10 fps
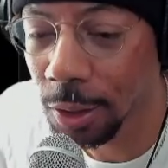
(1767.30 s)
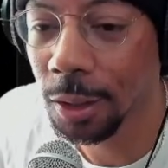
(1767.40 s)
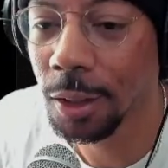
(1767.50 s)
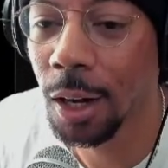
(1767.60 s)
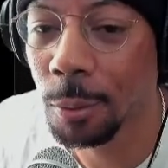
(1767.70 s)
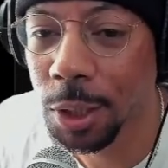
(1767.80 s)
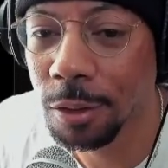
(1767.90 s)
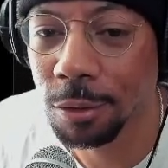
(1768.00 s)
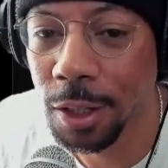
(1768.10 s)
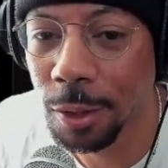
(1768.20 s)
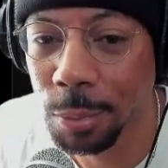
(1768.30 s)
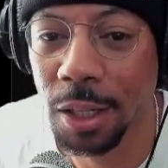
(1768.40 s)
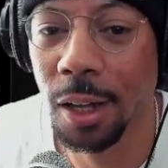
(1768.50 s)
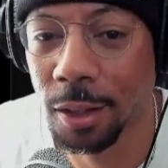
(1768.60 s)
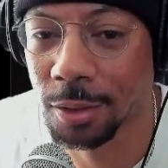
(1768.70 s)
in, I'm getting
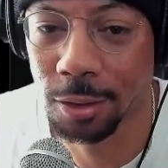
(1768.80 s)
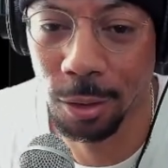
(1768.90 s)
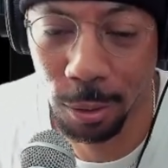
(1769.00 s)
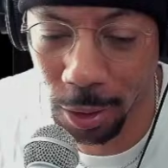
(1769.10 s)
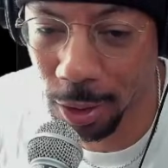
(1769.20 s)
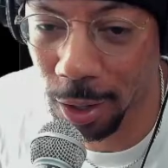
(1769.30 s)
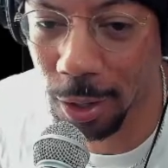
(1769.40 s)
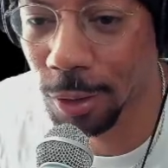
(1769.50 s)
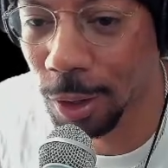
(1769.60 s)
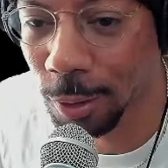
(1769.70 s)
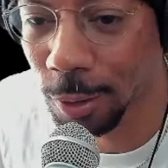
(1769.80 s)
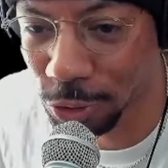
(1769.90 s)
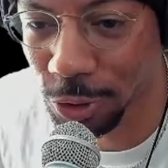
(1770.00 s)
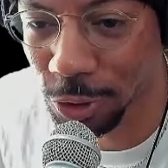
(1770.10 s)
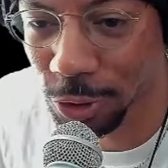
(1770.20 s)
VMPX. So like, I don't know. I'm just
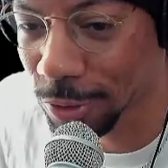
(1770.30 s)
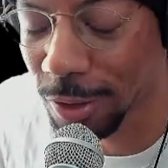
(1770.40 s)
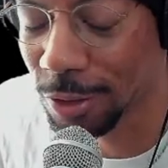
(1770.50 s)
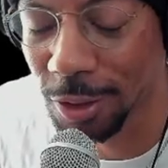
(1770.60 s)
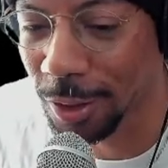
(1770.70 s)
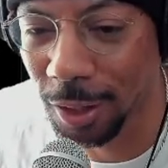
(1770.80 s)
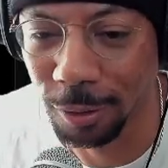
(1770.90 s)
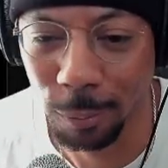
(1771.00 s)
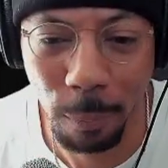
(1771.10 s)
shilling Zen shit now.